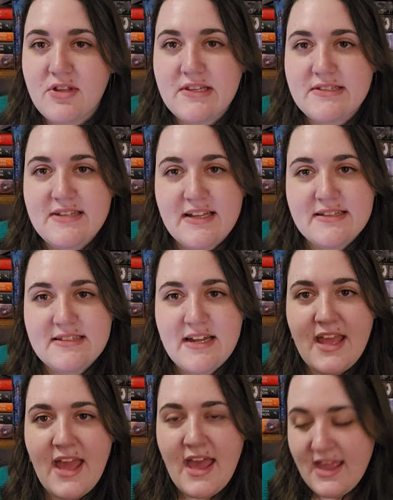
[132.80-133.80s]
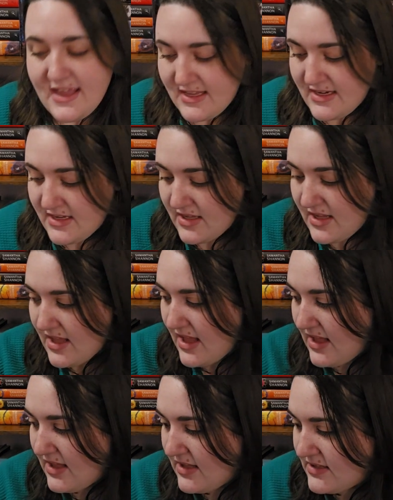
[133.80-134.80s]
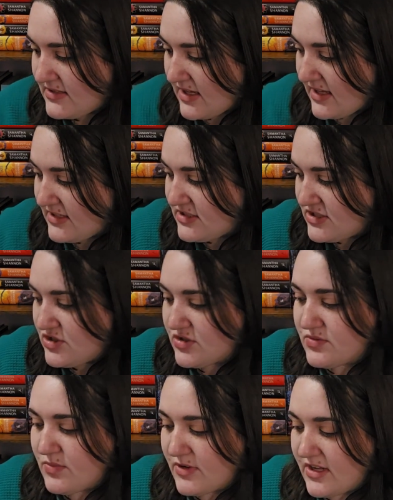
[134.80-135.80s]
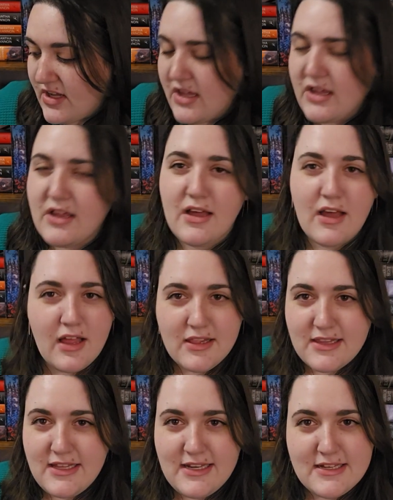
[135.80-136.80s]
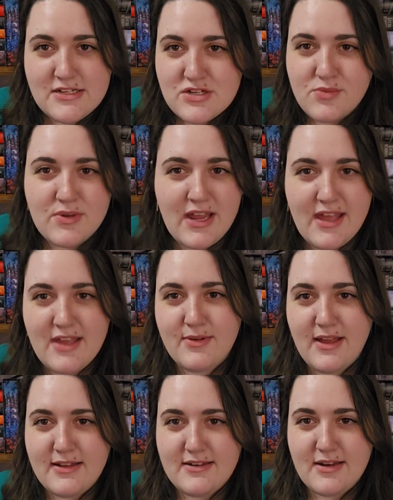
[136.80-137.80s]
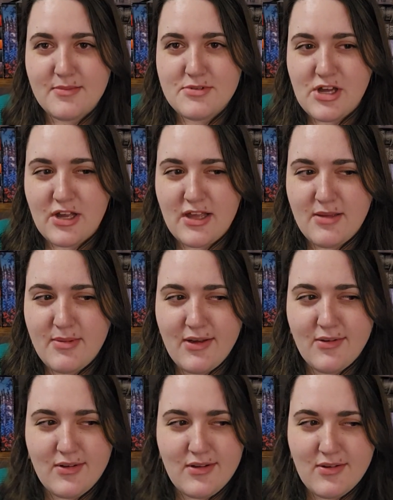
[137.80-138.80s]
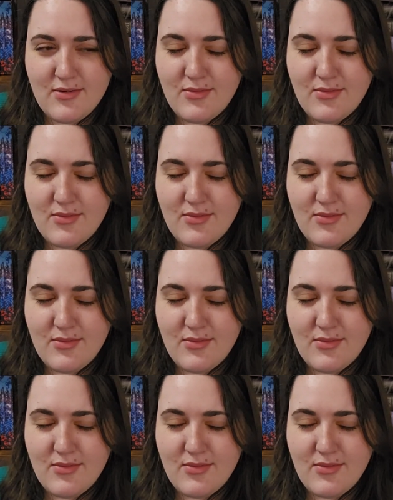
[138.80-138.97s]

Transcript: all the stats that I had. And I did just want to lead into what I ended up talking about